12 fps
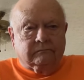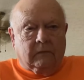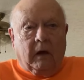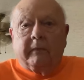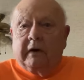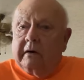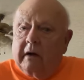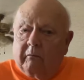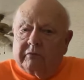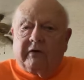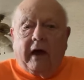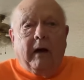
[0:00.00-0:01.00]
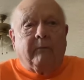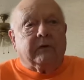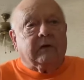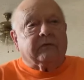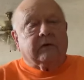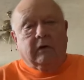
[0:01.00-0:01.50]
I mean, and I was happy
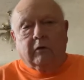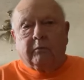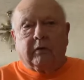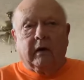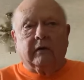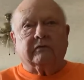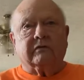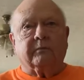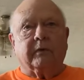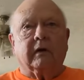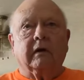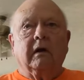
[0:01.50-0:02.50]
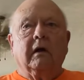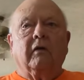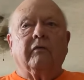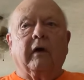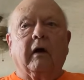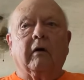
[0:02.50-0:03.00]
at the other places, but
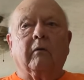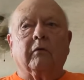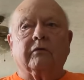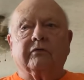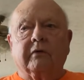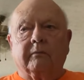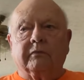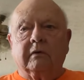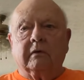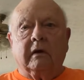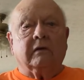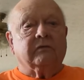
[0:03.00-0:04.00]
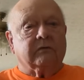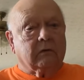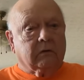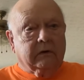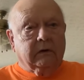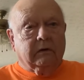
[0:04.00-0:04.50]
there was something, and
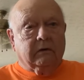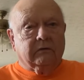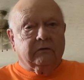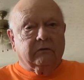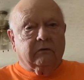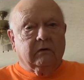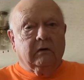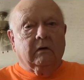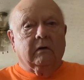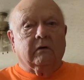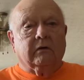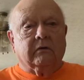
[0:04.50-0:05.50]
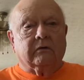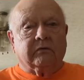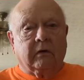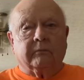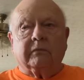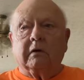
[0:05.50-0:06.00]
still is,
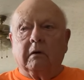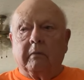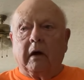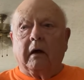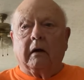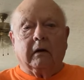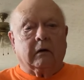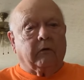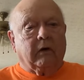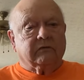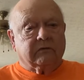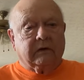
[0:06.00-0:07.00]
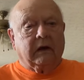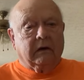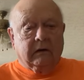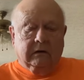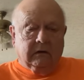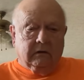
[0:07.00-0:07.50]
something about a Grayson
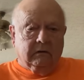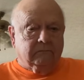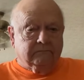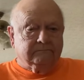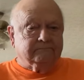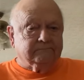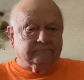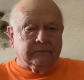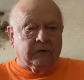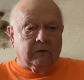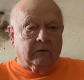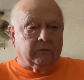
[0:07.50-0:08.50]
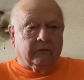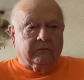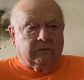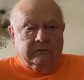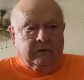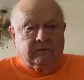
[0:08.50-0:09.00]
County kid.
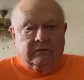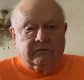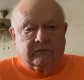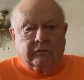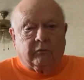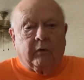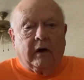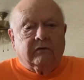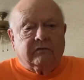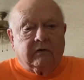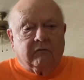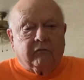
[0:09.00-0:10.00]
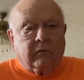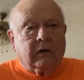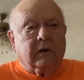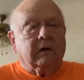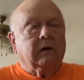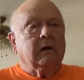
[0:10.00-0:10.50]
They're raised
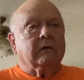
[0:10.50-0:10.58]
differently.